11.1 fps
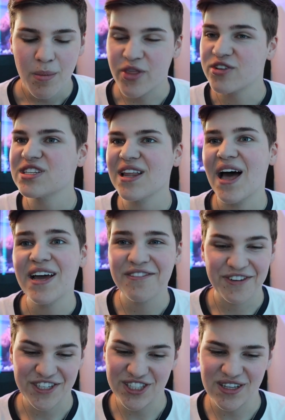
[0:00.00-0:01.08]
But there's a
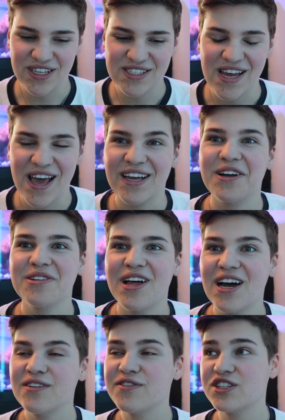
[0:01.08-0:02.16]
lionfish in this tank. Now
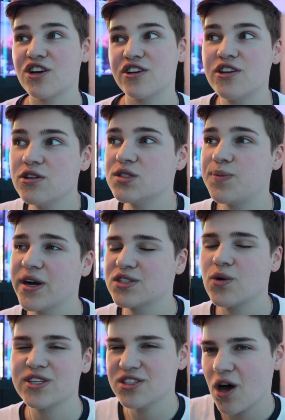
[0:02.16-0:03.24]
lionfish are huge
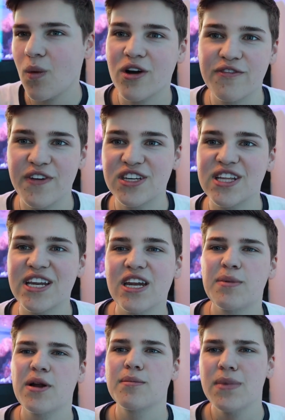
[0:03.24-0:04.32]
predatory saltwater fish. They need
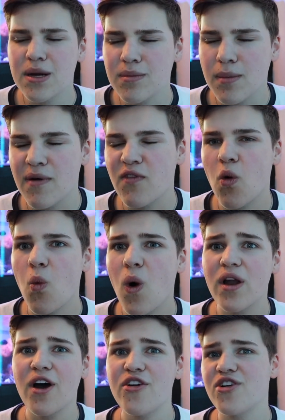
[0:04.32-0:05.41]
about a minimum of a
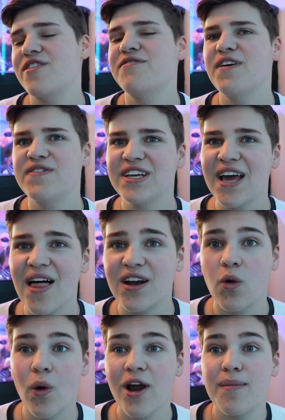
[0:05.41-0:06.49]
150 gallon
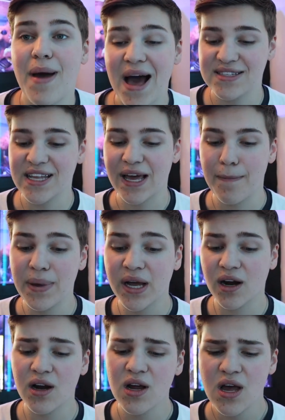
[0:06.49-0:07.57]
aquarium as they get
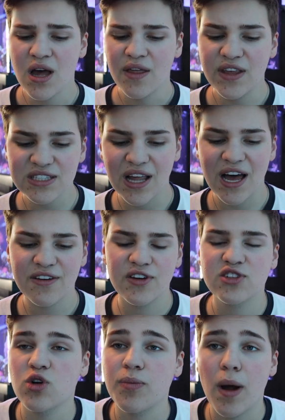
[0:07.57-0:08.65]
bigger. This
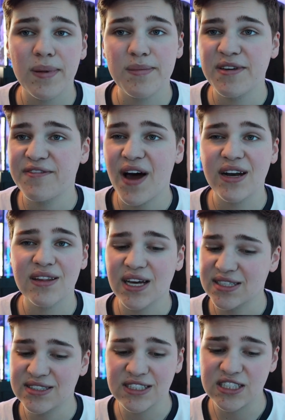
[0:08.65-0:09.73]
lionfish would probably be fine in like
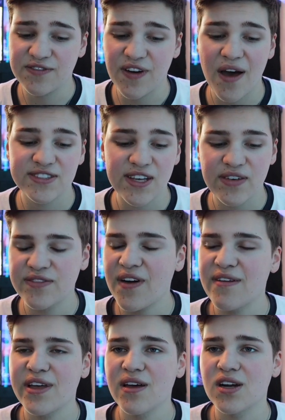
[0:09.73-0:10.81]
a 65,
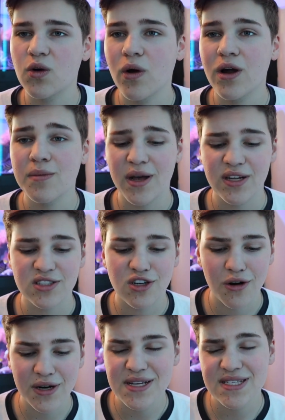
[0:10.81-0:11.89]
75 gallon aquarium at its
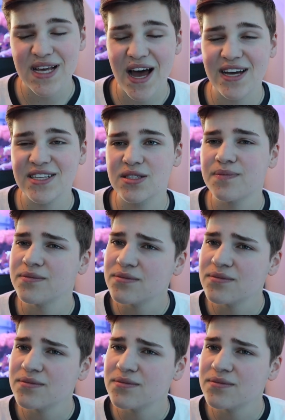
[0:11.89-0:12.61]
current size.